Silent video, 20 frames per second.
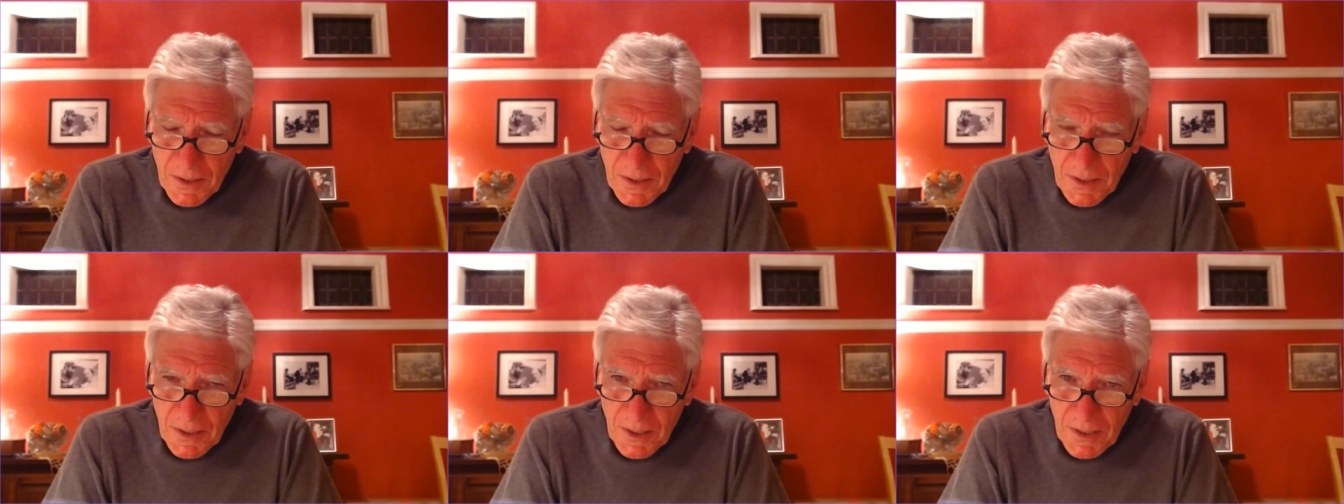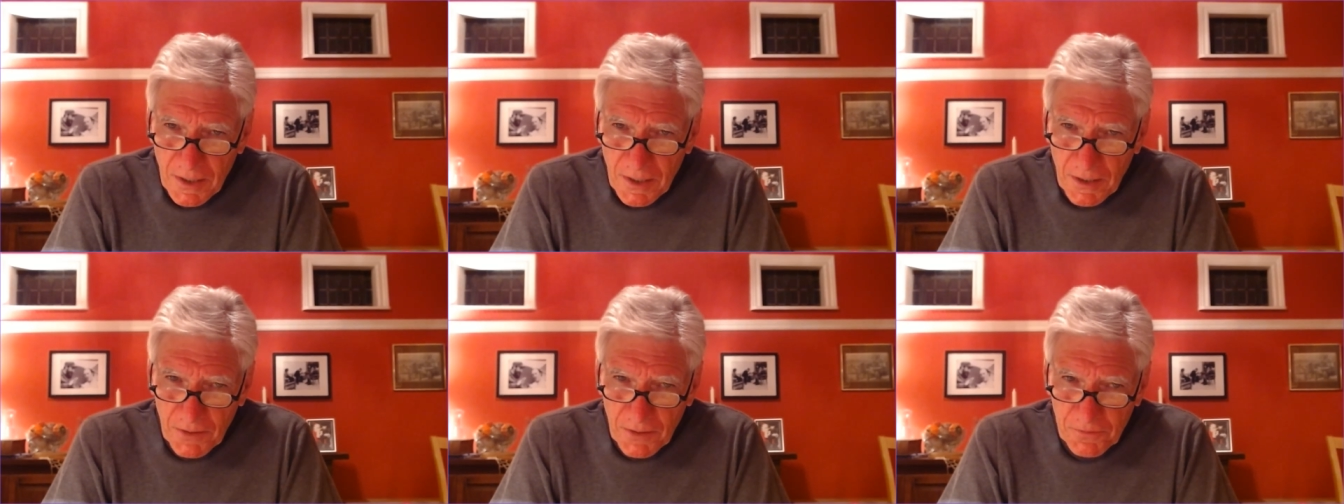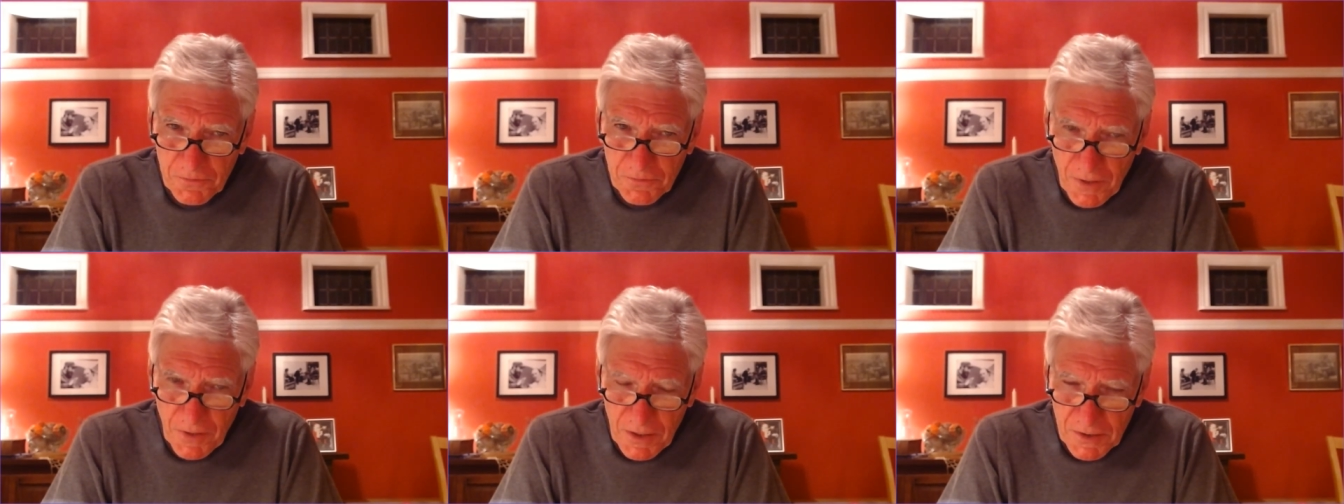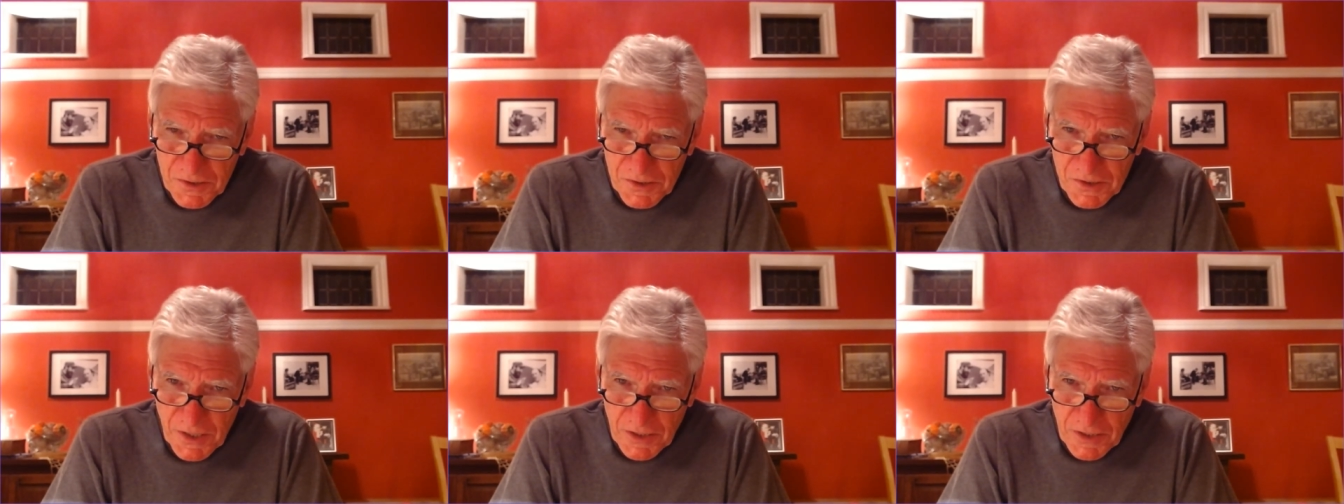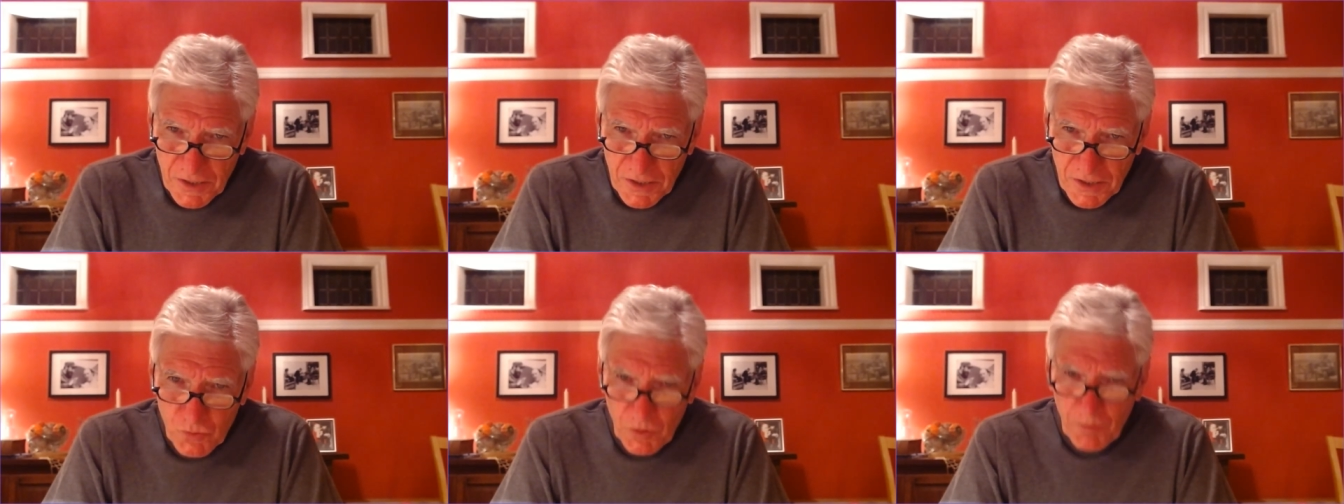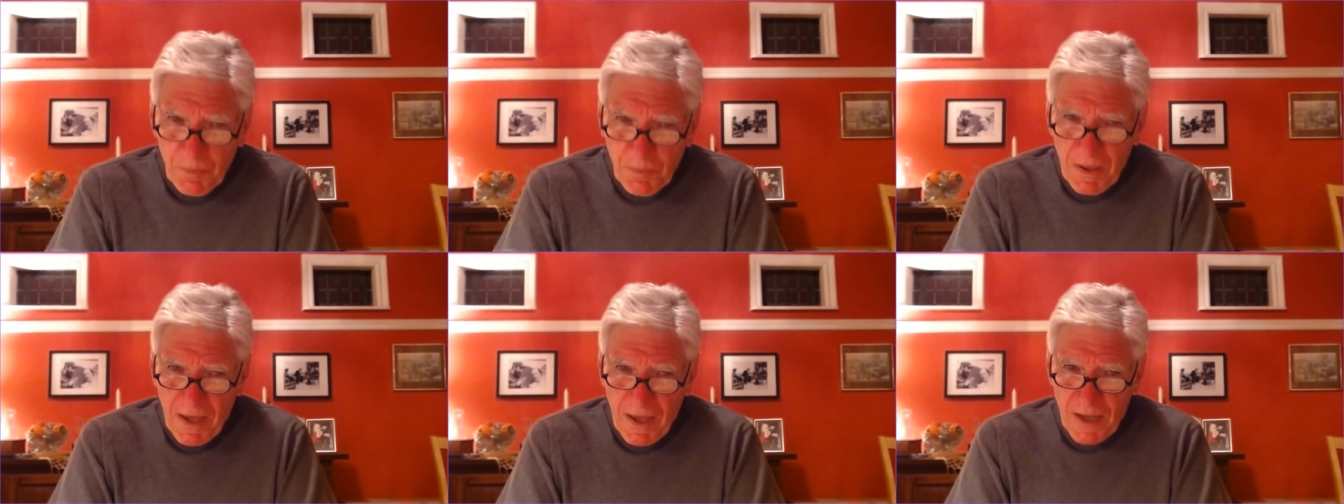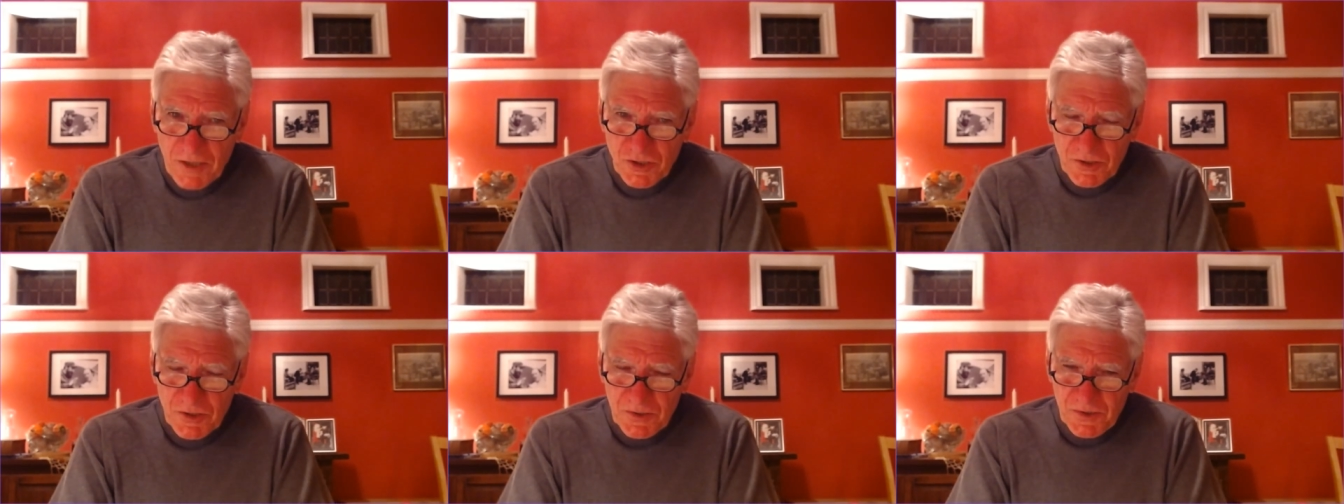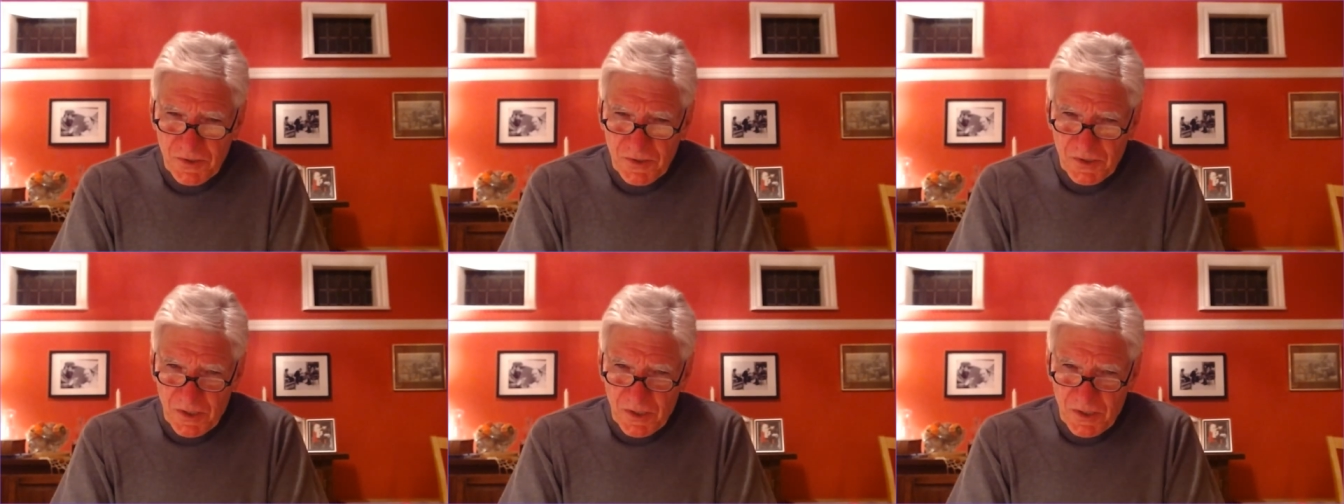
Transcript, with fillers: of uh, sexual passions